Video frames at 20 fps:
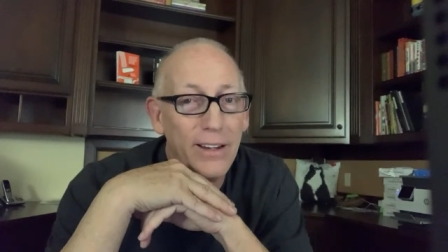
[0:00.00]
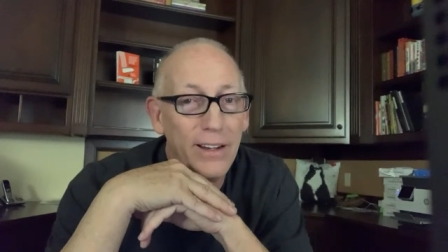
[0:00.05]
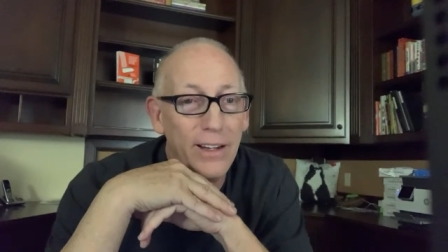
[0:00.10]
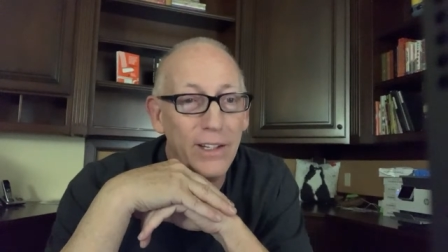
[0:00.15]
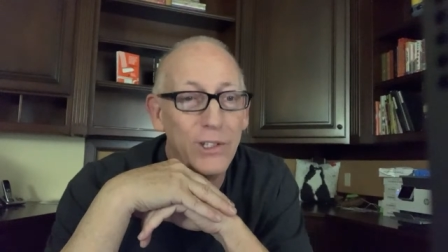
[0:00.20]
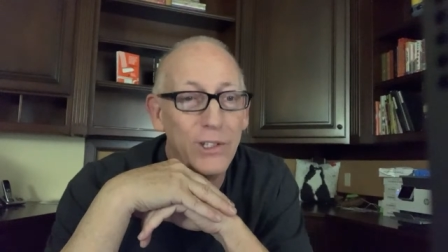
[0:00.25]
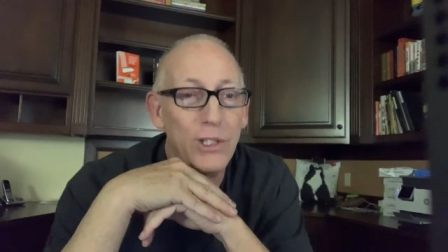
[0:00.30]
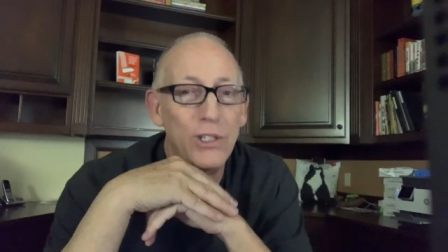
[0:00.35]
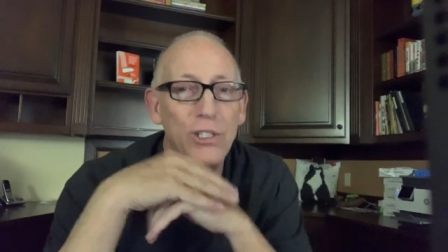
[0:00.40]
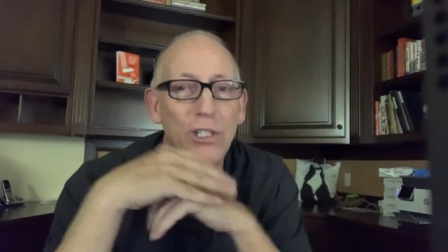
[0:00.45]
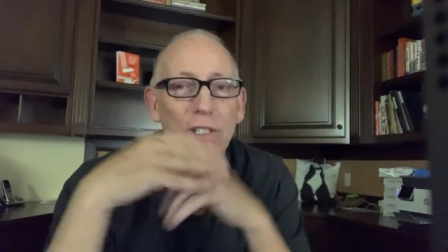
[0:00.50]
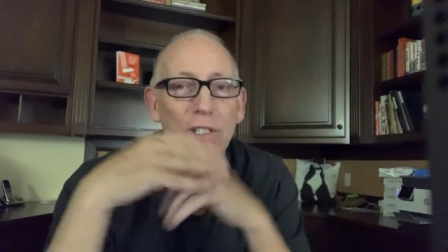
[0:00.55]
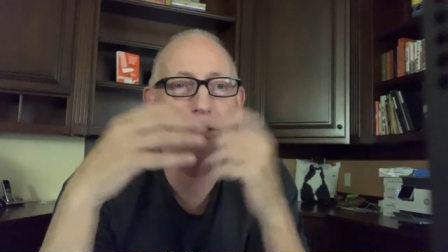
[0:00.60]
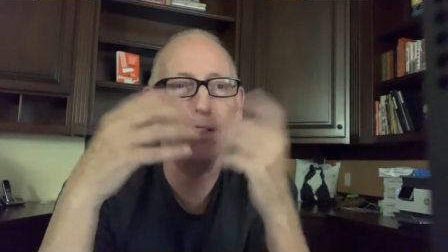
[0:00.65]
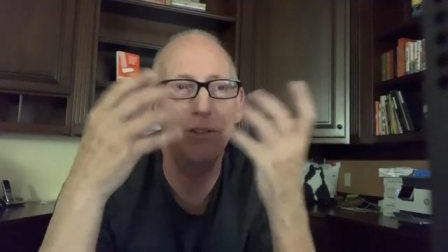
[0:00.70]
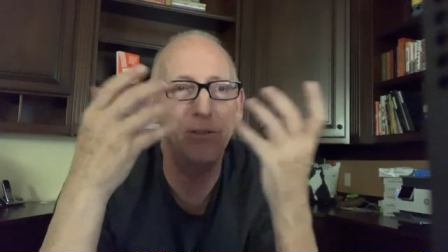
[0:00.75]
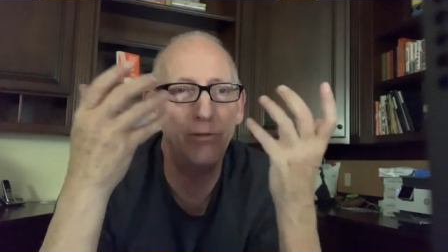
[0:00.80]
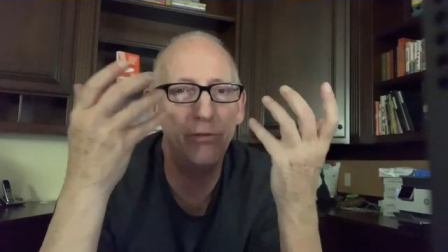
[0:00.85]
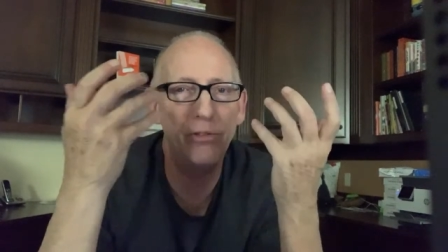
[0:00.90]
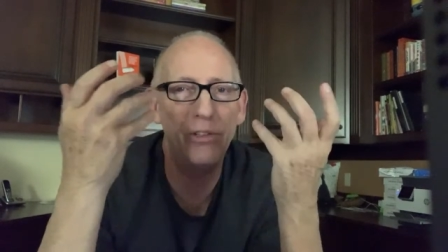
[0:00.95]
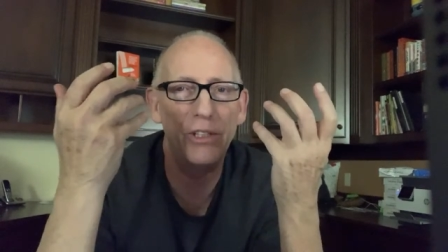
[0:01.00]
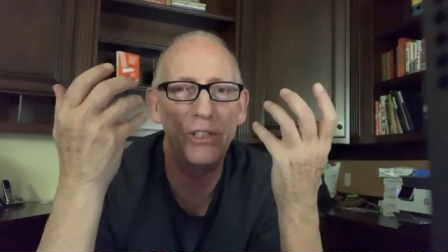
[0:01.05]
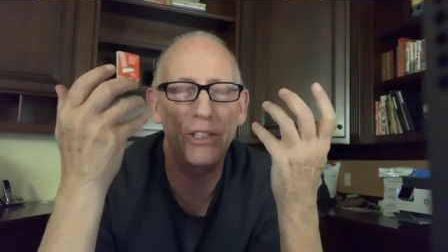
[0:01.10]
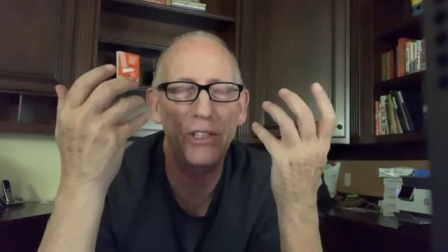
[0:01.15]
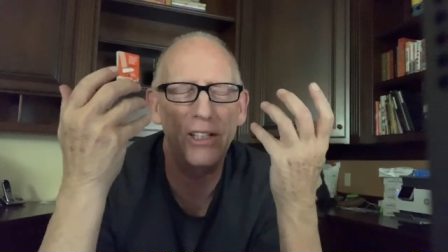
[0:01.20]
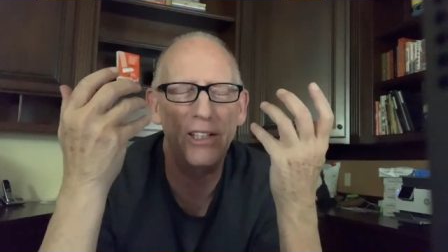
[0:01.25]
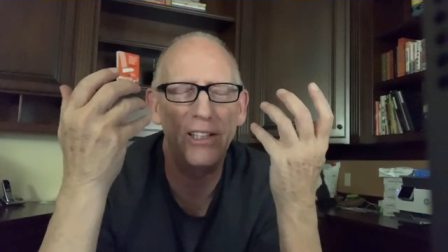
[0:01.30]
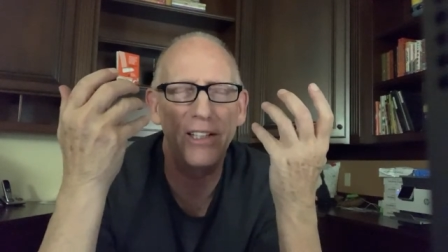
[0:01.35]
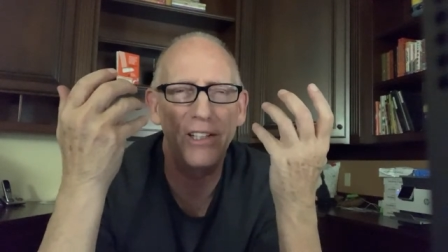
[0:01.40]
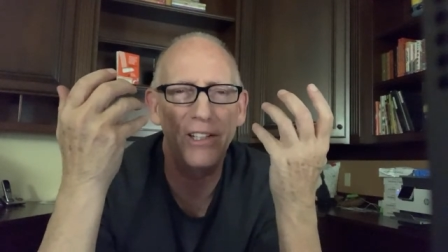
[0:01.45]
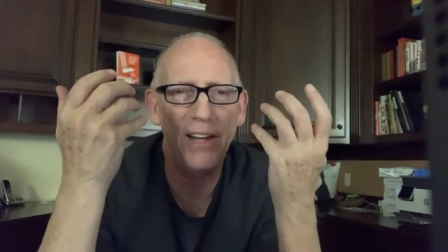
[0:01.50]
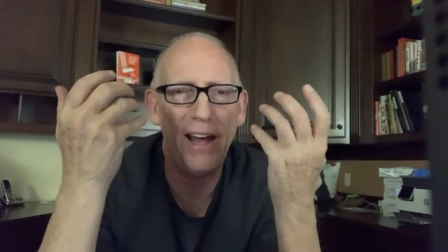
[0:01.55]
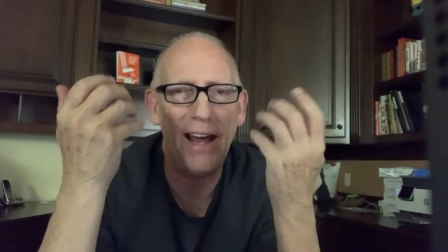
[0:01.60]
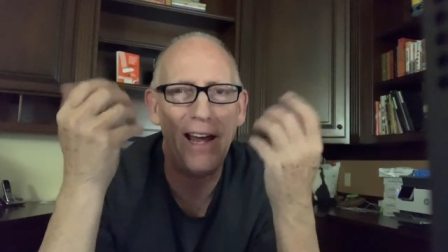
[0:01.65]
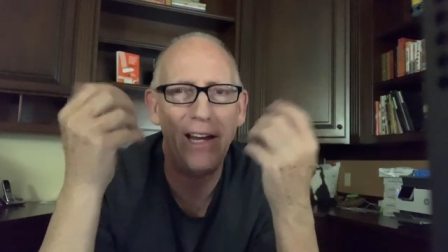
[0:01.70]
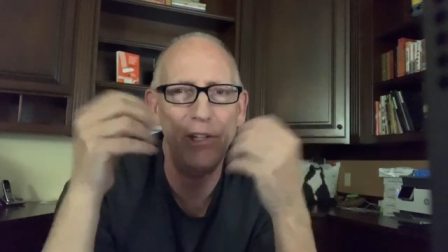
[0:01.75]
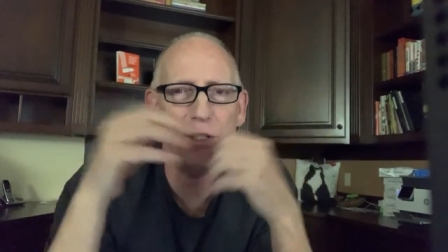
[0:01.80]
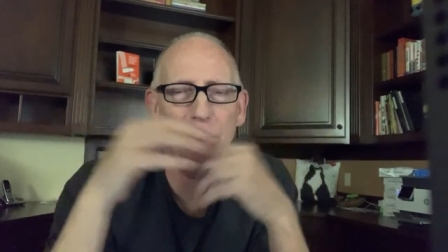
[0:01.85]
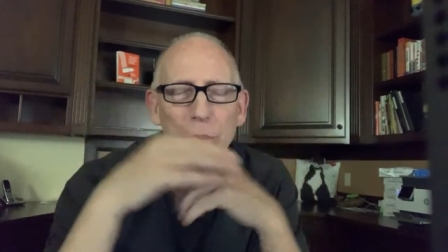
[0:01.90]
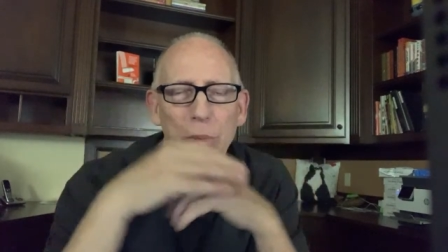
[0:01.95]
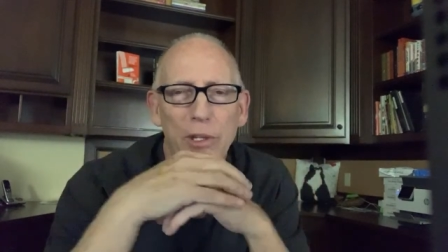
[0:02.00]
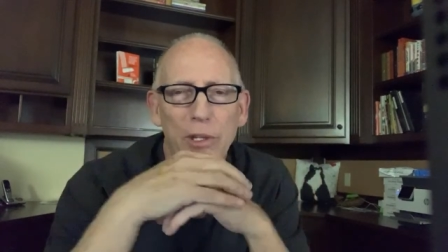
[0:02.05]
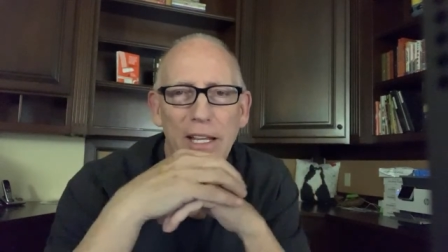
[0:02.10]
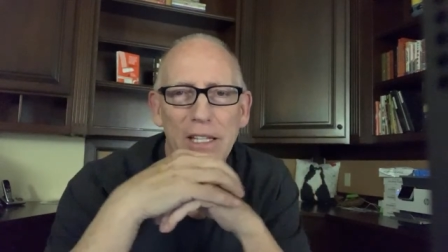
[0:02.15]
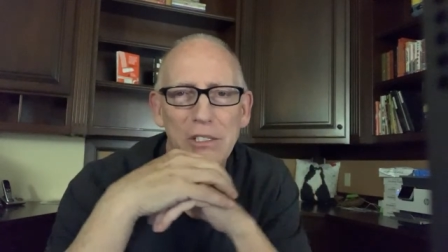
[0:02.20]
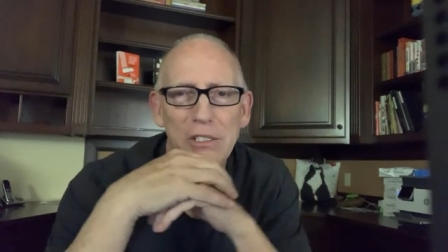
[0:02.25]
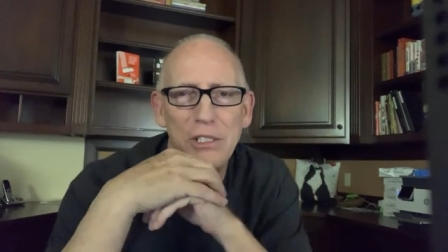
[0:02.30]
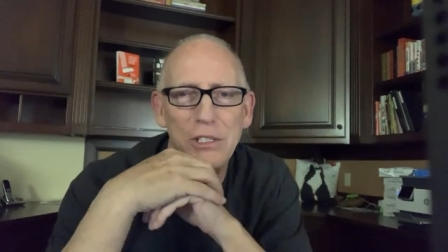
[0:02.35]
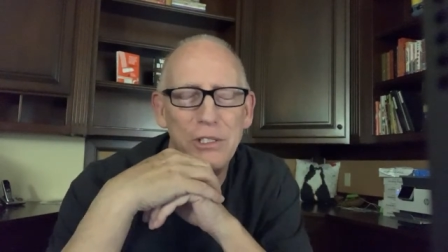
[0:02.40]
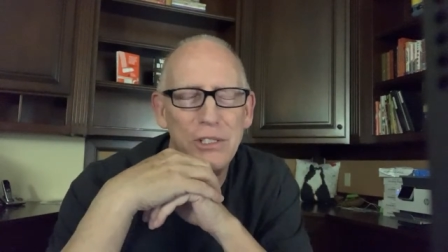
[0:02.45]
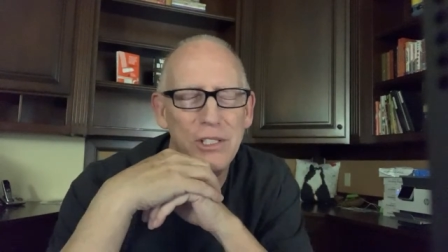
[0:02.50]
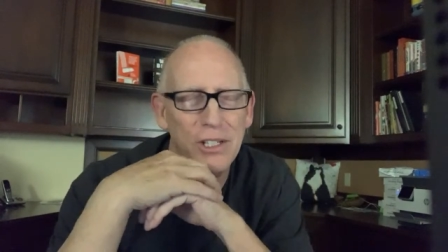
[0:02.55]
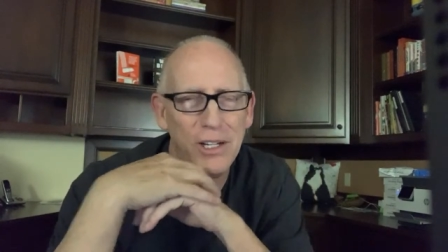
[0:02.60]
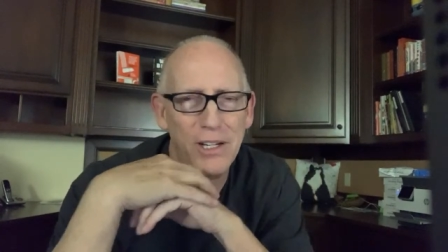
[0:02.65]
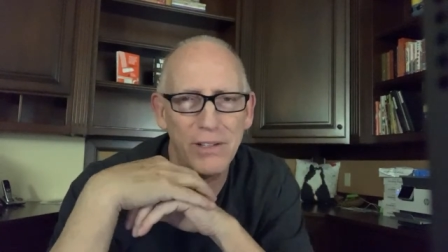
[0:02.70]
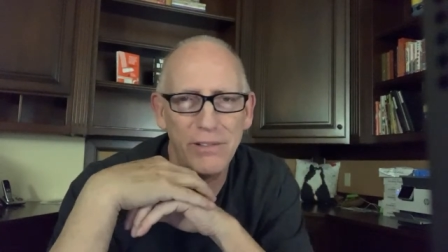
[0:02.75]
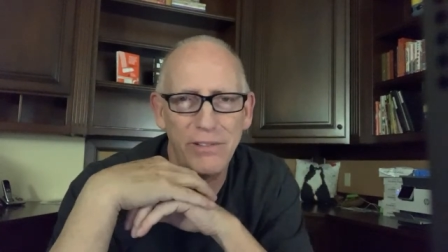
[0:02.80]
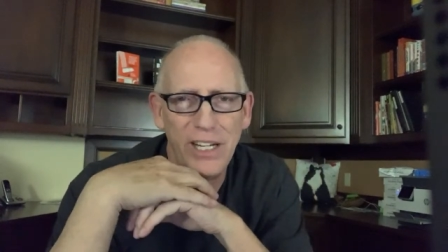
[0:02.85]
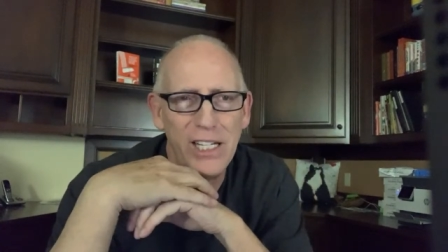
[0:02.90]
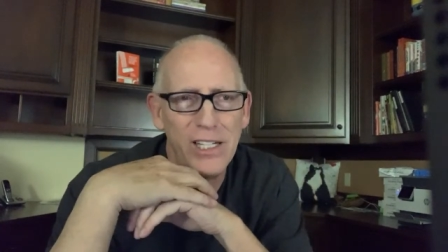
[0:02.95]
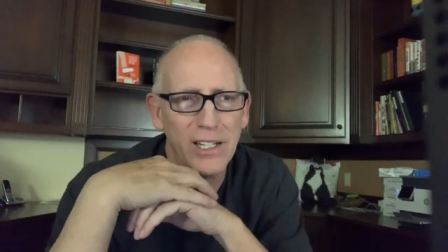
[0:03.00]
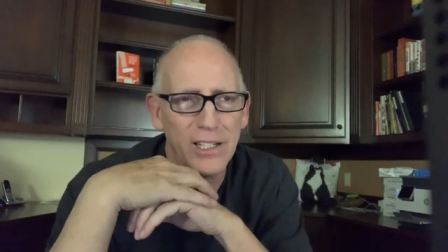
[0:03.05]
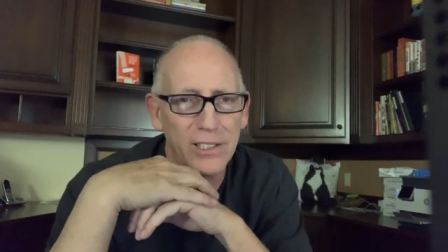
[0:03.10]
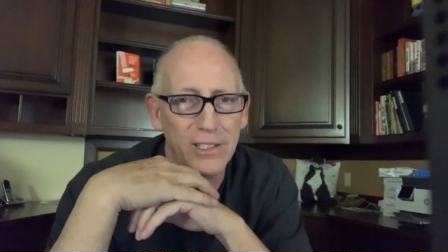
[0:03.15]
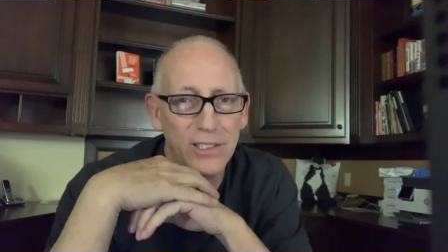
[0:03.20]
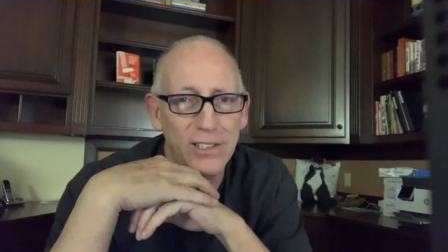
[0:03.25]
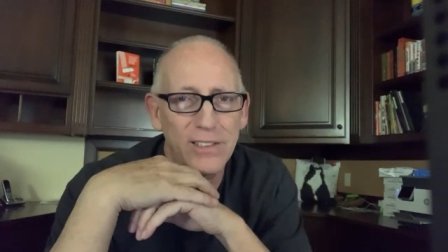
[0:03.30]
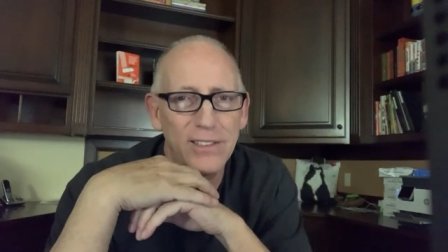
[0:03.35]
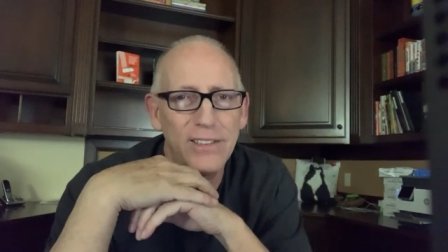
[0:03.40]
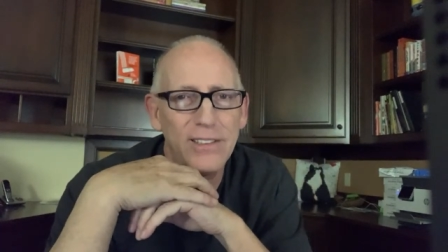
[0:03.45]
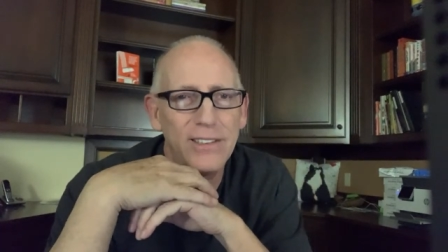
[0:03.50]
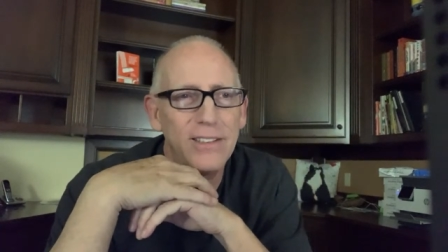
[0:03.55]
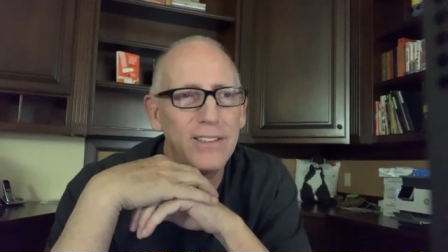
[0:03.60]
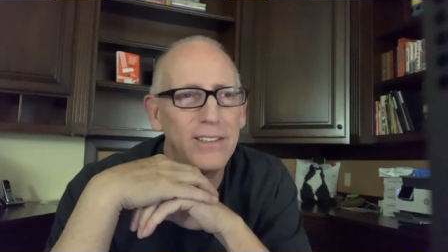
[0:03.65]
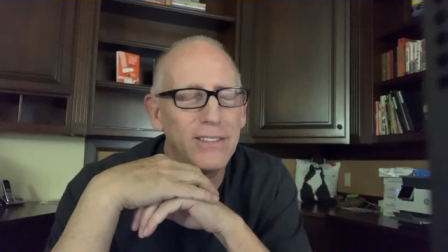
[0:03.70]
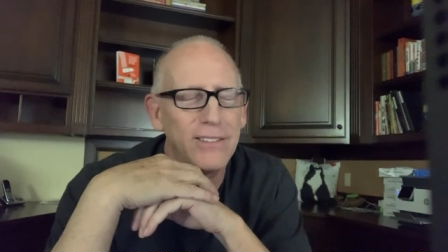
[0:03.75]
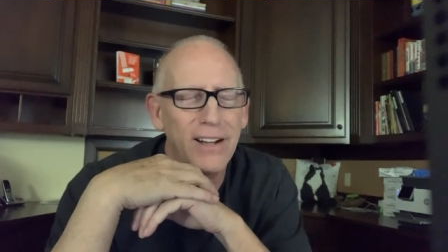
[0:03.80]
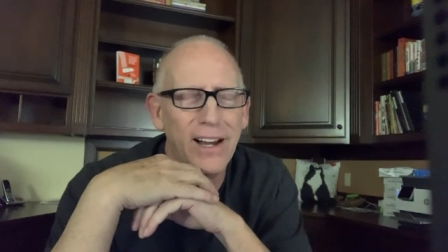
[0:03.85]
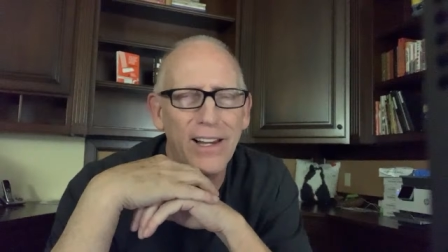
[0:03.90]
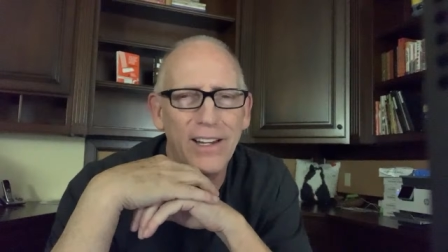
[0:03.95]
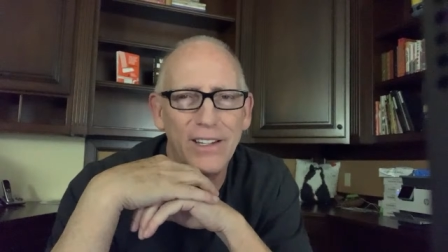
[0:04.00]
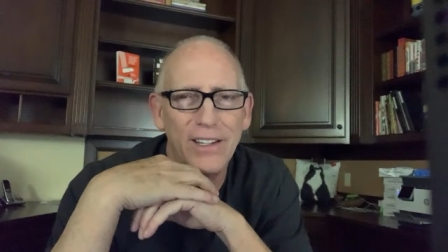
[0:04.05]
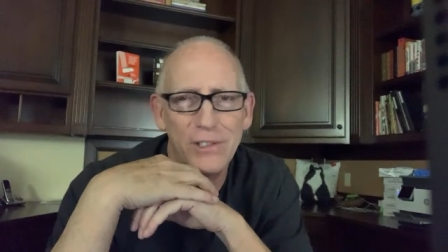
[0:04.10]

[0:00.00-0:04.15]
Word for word: It just isn't physically attached, but that's just a convenience, right?